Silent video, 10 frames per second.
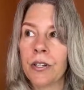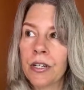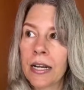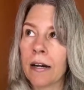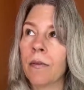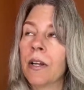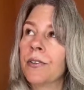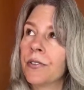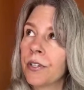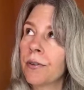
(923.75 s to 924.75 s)
Now,
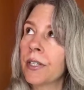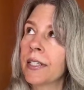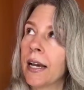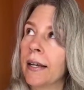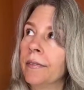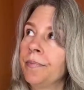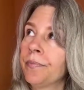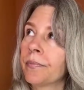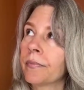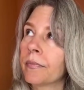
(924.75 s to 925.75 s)
0 to 10,
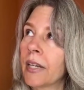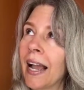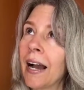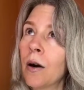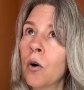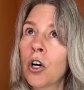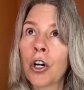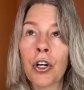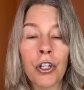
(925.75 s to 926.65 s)
how